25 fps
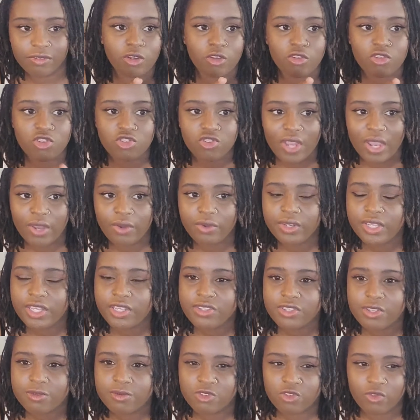Neutrality
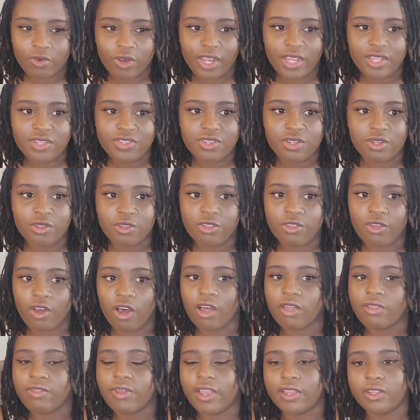subscribes to the
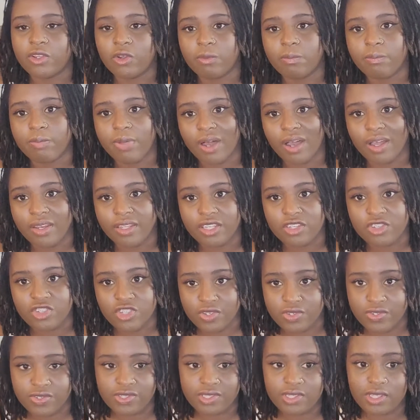thought that your body
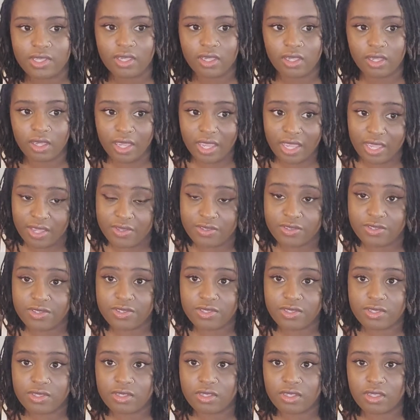just
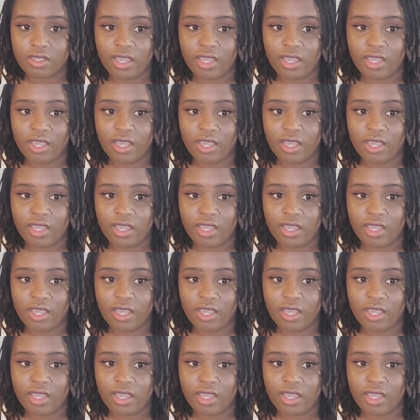is,